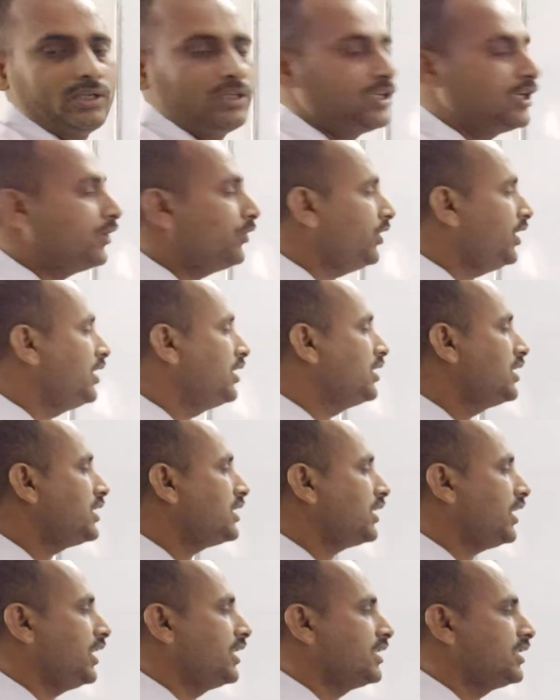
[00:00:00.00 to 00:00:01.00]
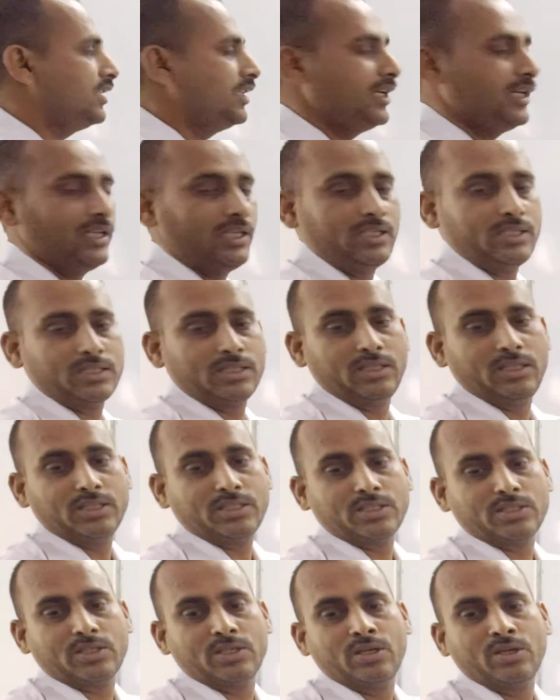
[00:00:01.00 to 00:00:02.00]
Now in this case there is
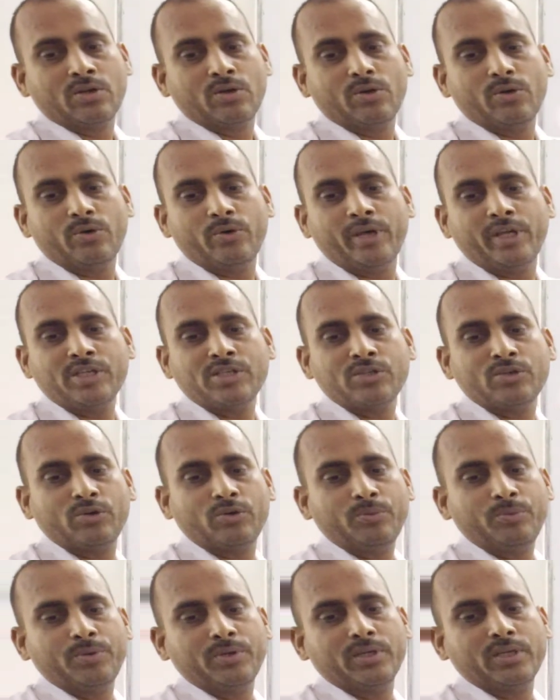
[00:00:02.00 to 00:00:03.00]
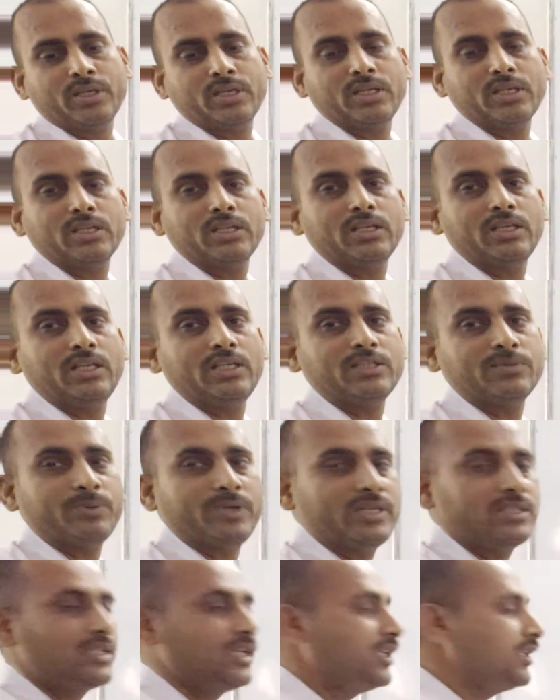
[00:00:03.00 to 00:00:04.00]
this OH group is
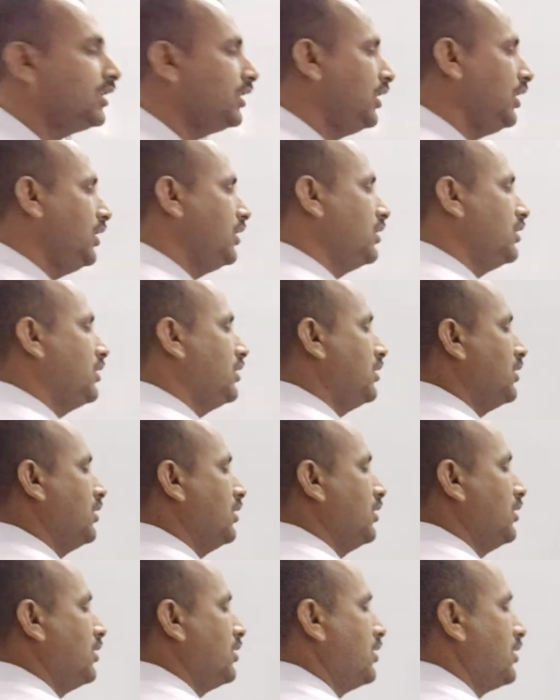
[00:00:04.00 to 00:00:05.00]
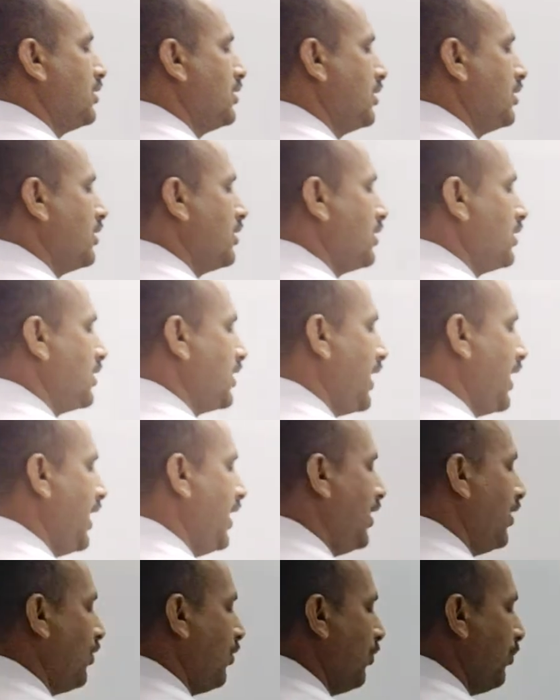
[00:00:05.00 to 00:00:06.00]
present in
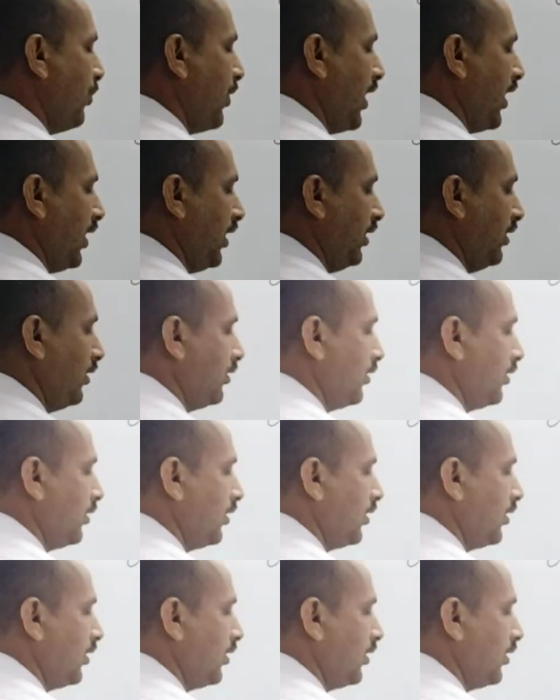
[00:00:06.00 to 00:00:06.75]
cytropine